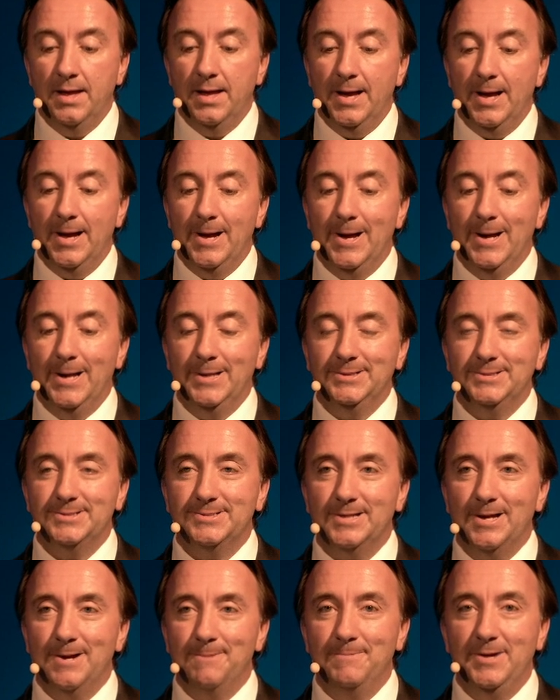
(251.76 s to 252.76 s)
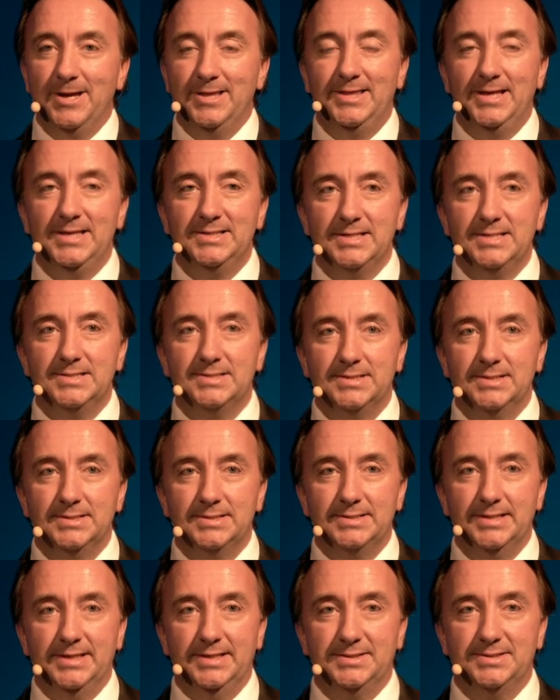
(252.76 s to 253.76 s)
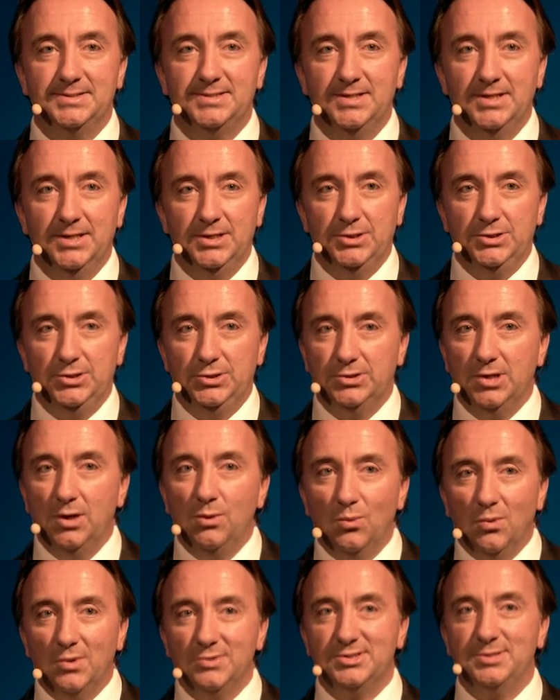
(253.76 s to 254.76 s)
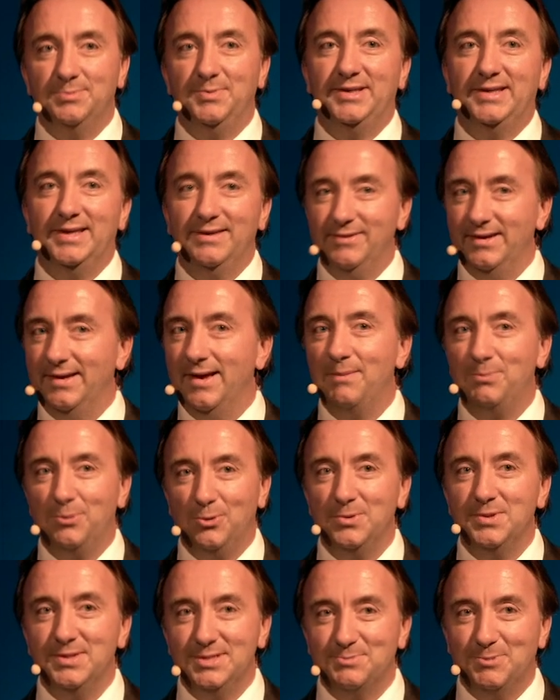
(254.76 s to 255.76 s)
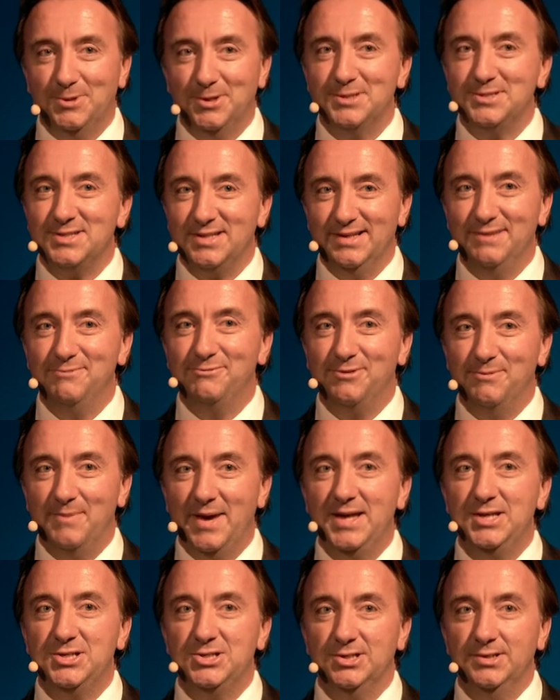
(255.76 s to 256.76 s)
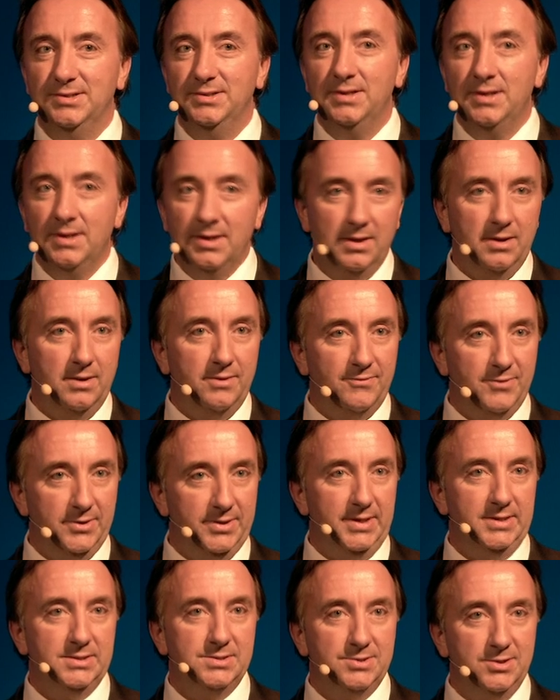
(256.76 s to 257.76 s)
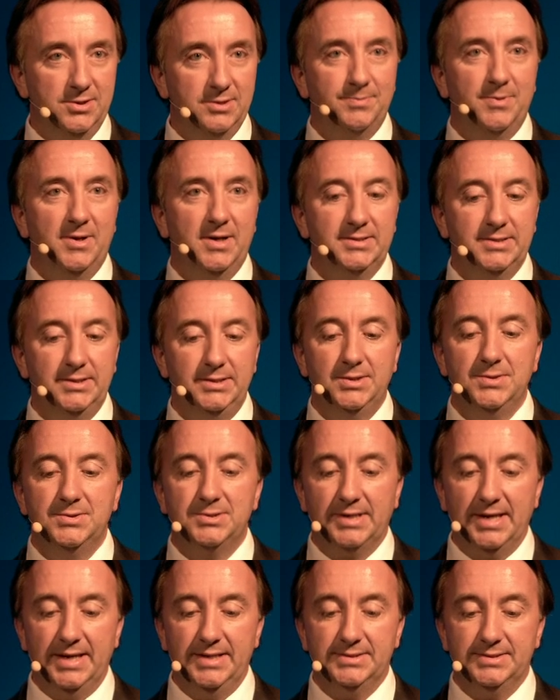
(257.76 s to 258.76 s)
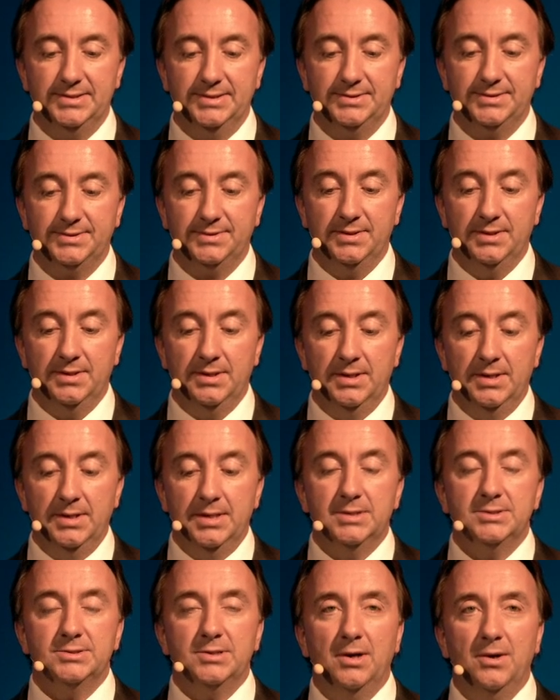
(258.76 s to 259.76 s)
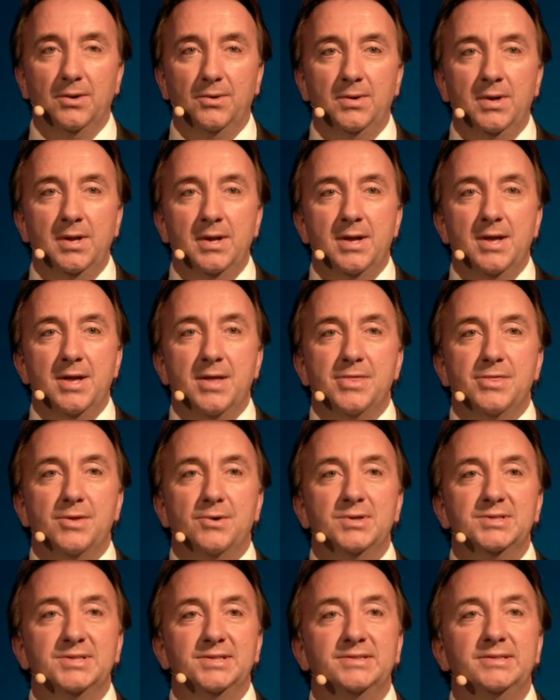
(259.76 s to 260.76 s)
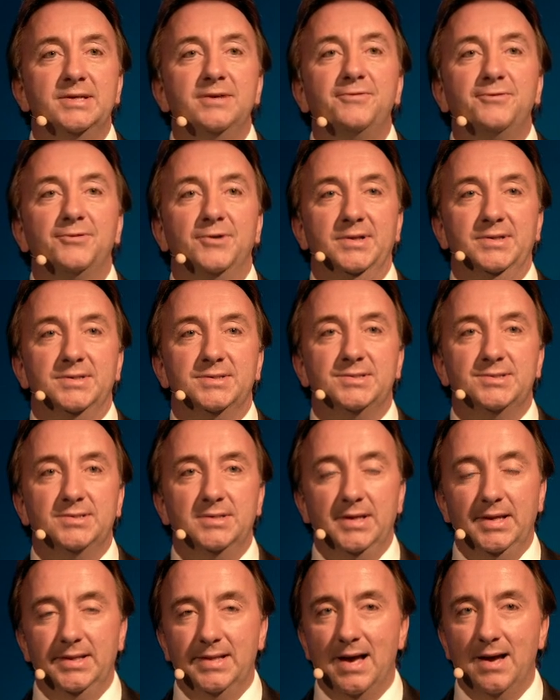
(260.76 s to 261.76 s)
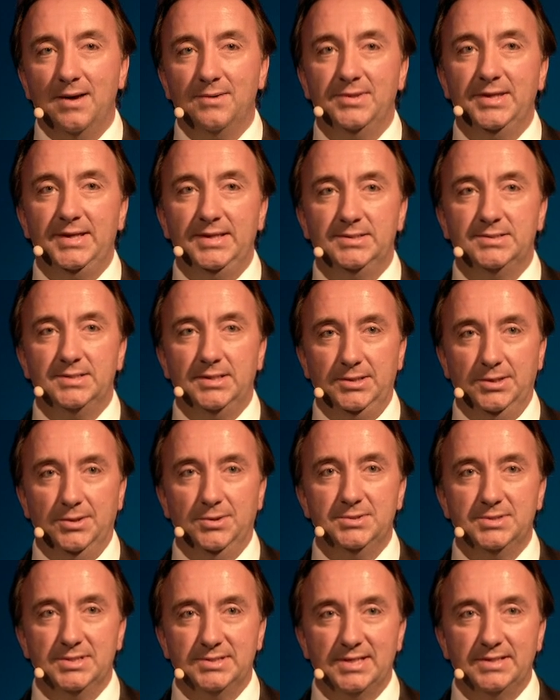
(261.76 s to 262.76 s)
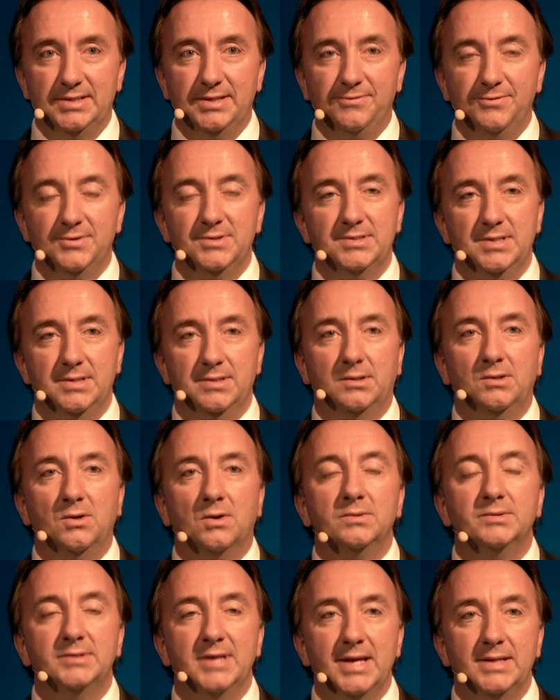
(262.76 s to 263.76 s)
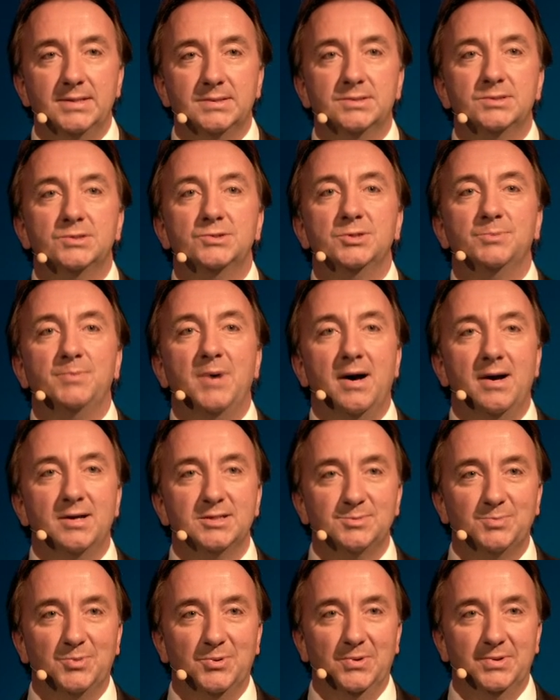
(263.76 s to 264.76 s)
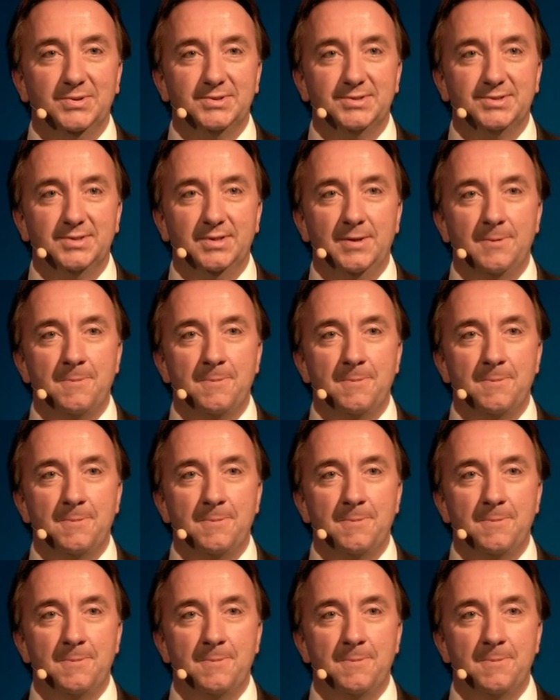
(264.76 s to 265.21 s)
And in these instances, you don't want to be giving up all this personal information for these third-party use cases. So there is a difference in how these are used. There's a difference in the context to passports.